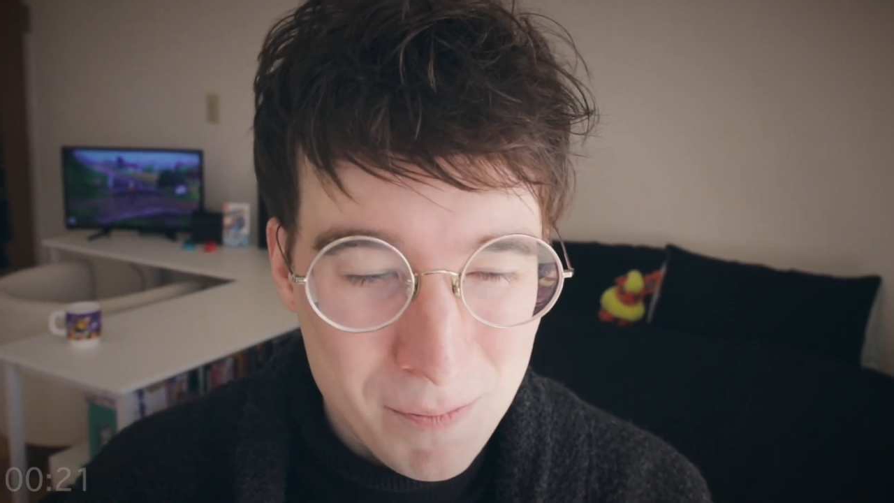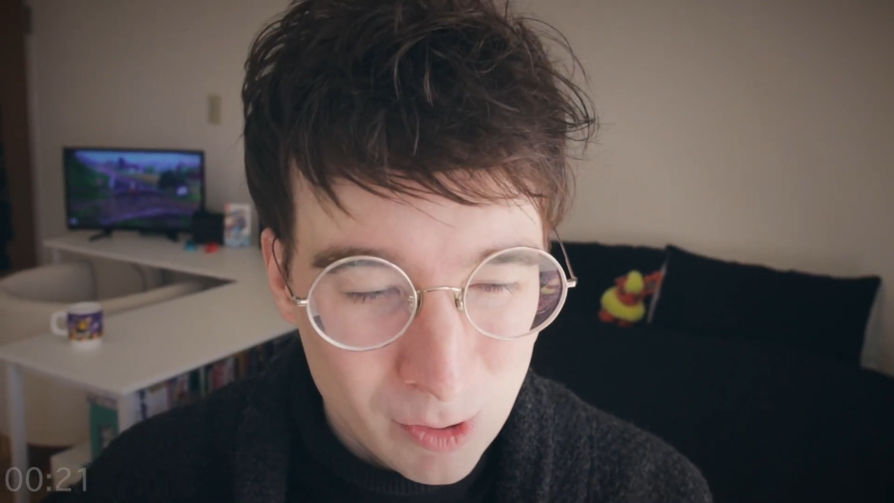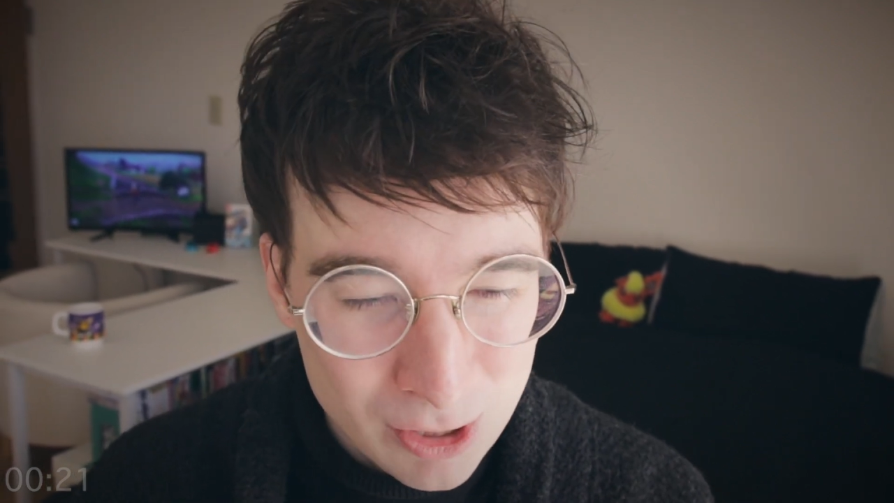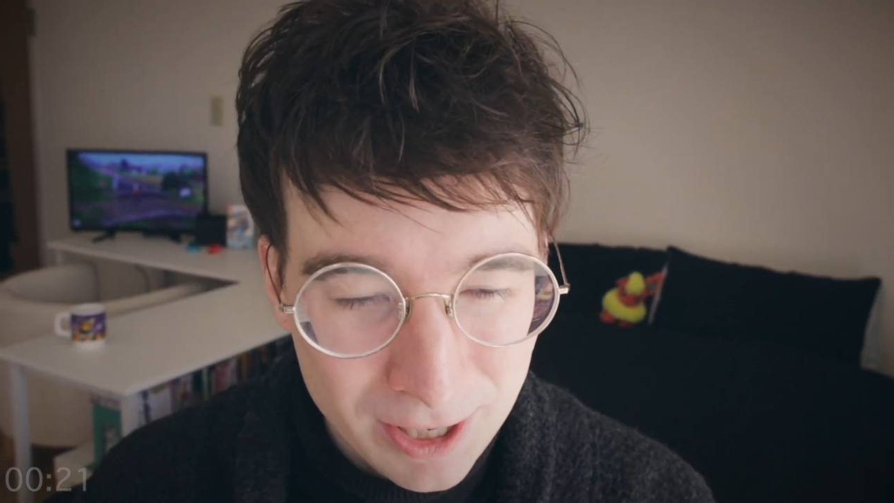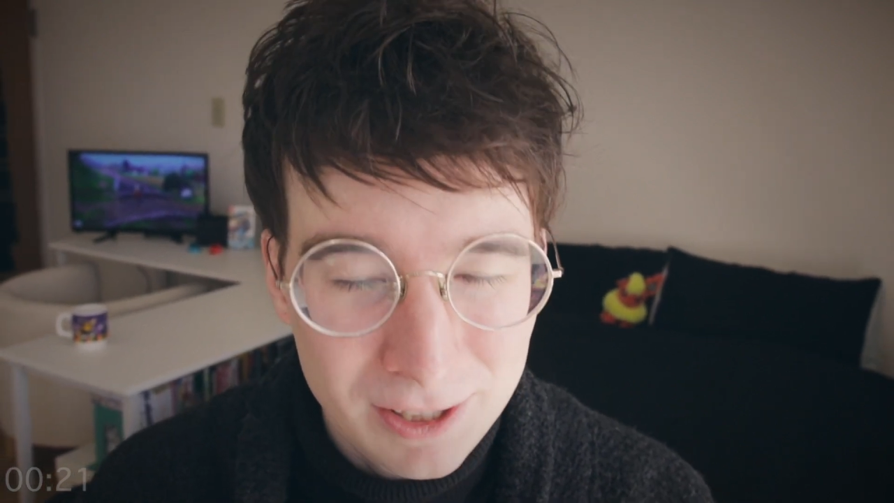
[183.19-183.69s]

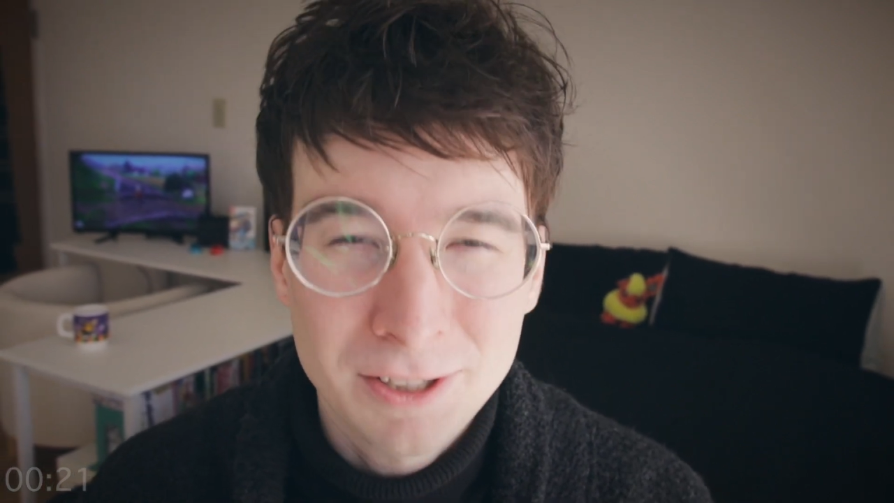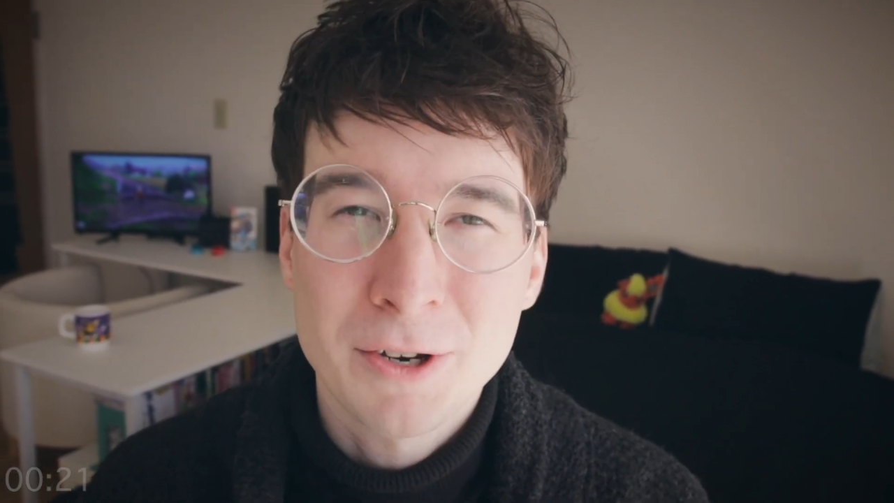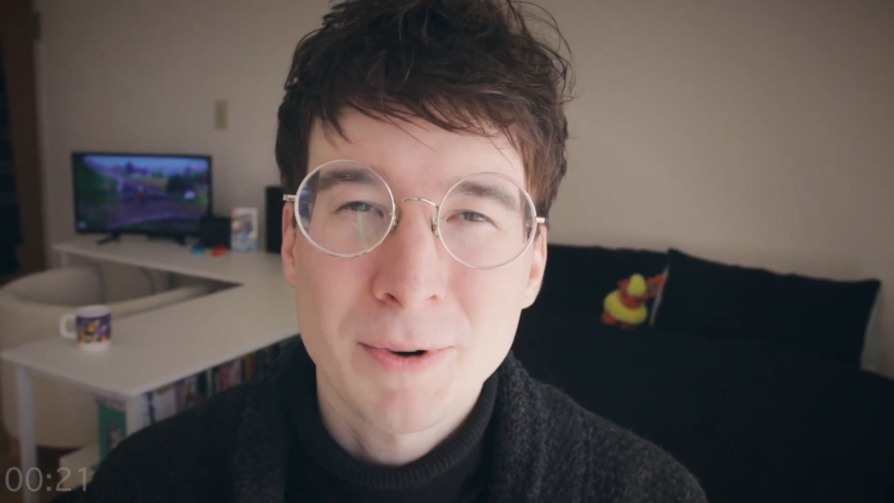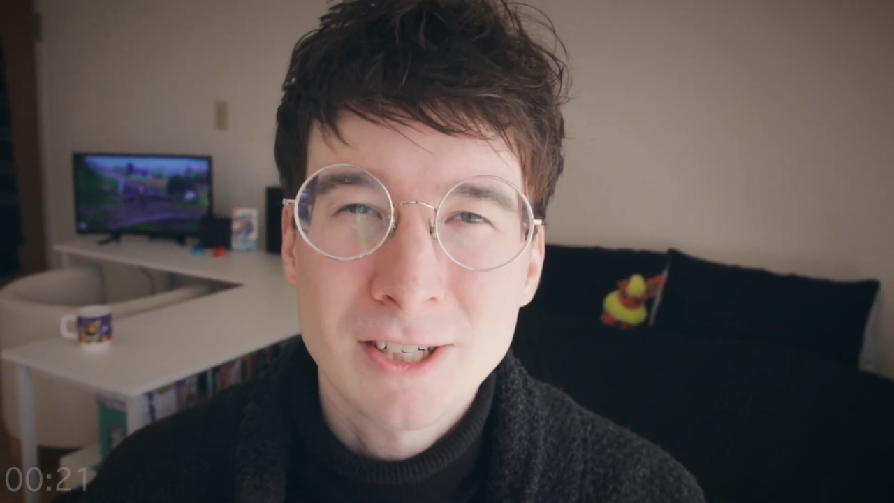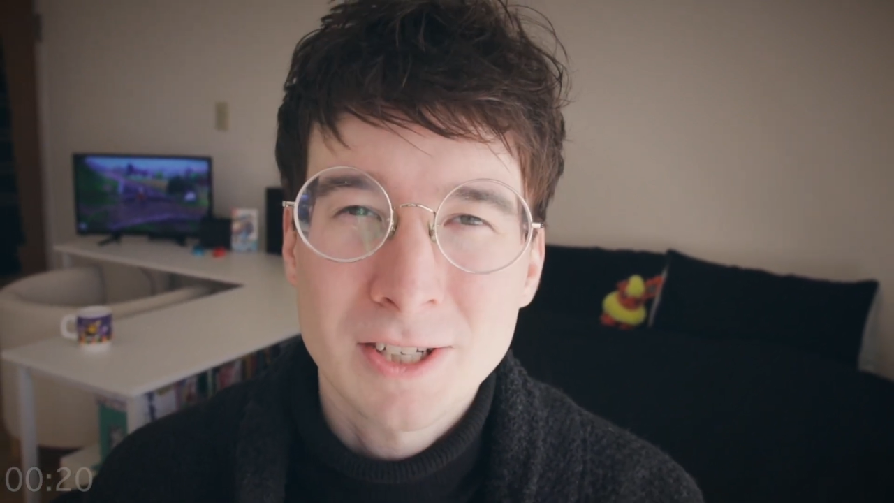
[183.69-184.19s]
particularly
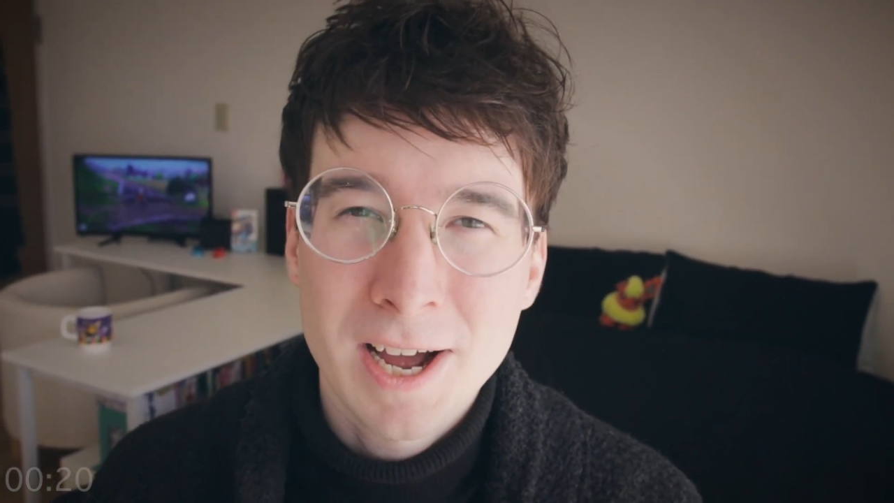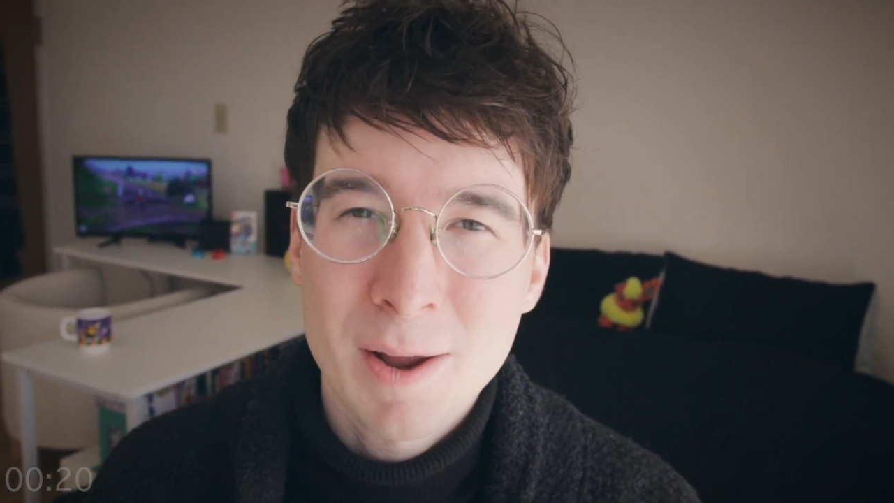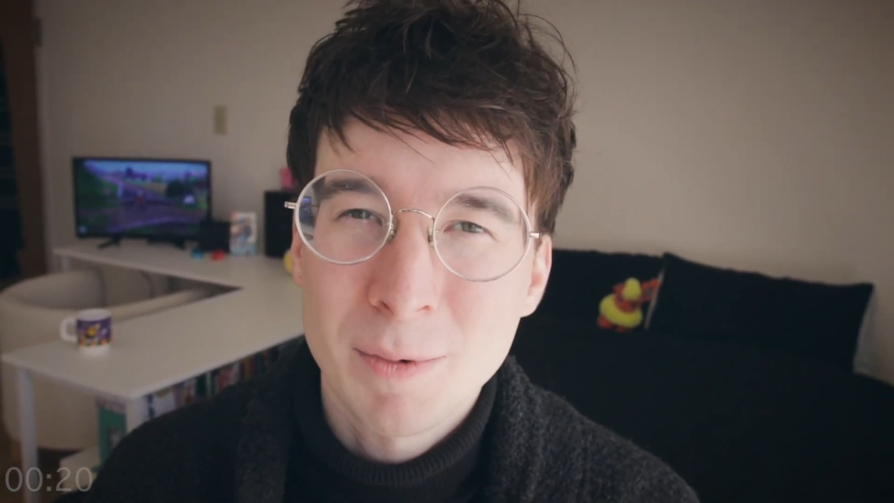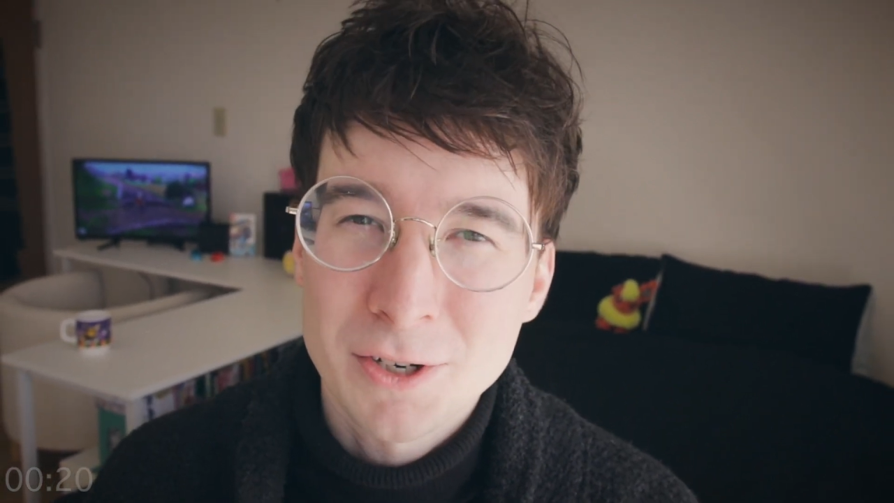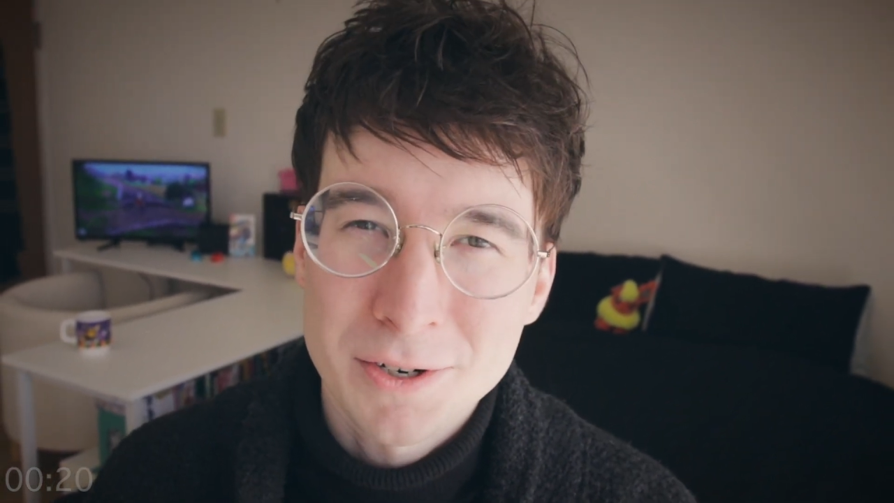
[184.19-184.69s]
great
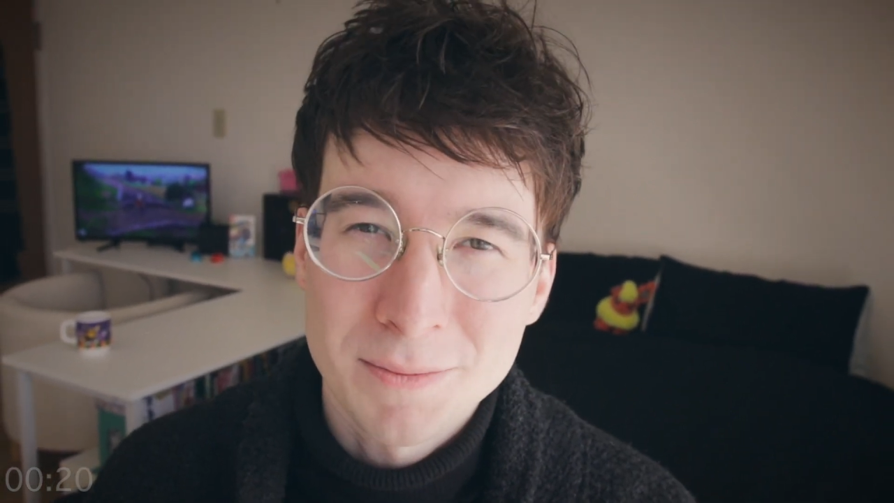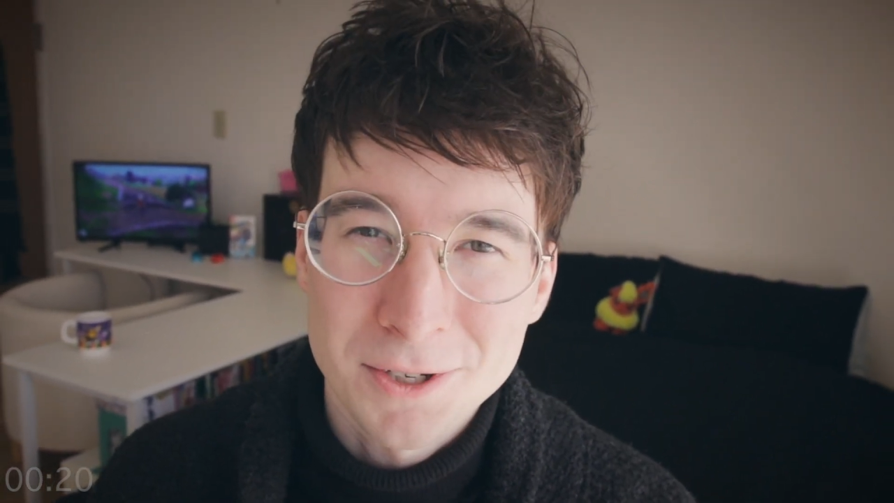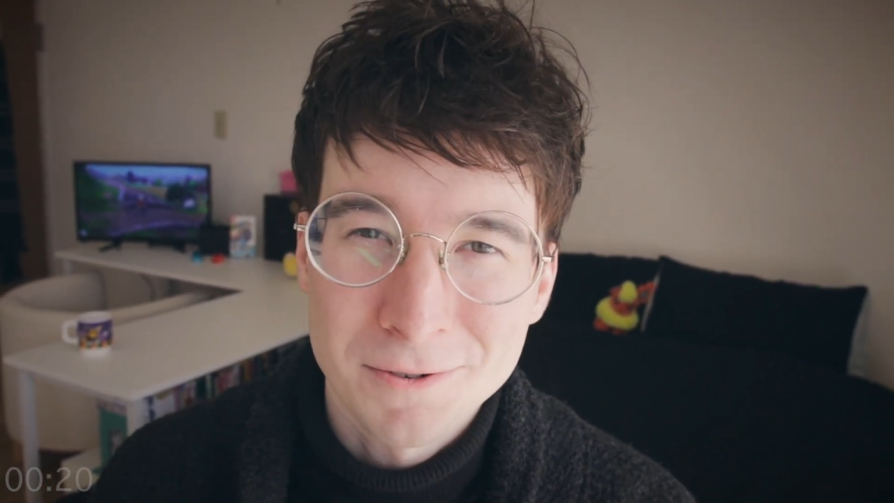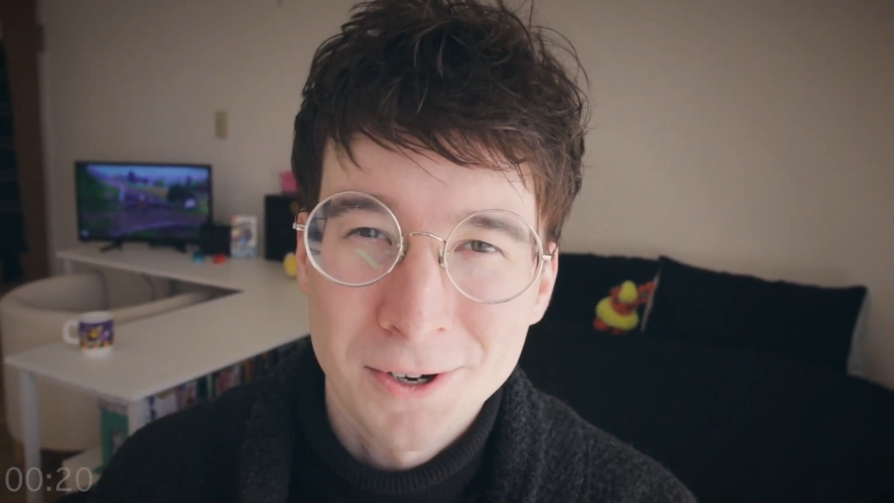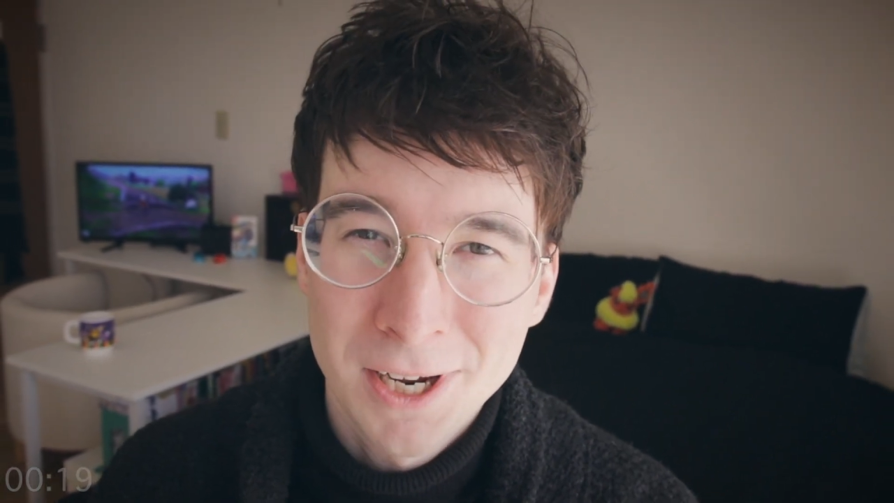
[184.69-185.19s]
time in terms
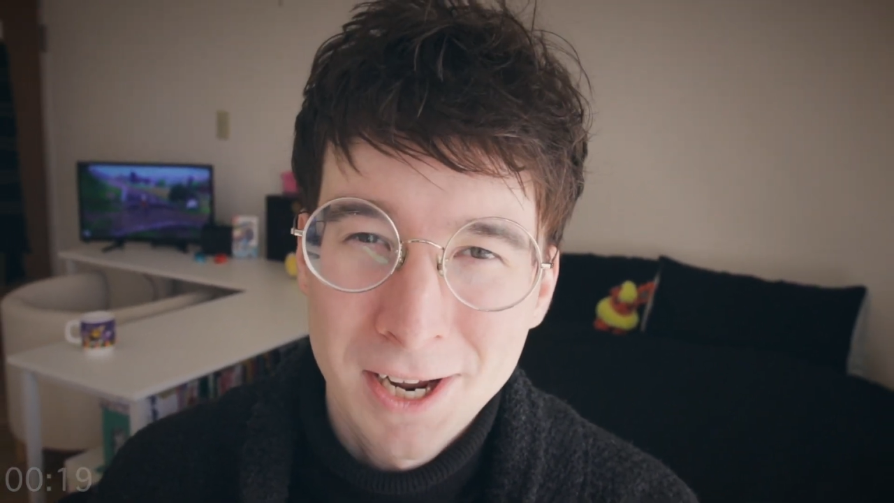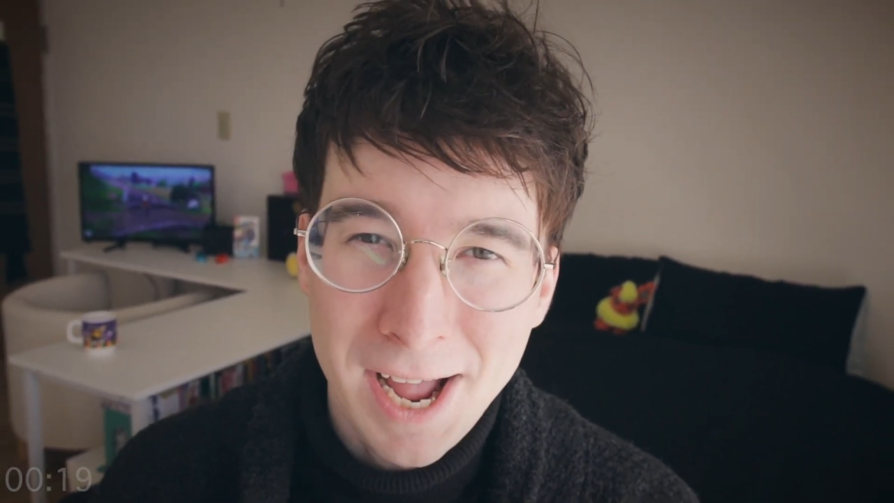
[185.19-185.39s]
of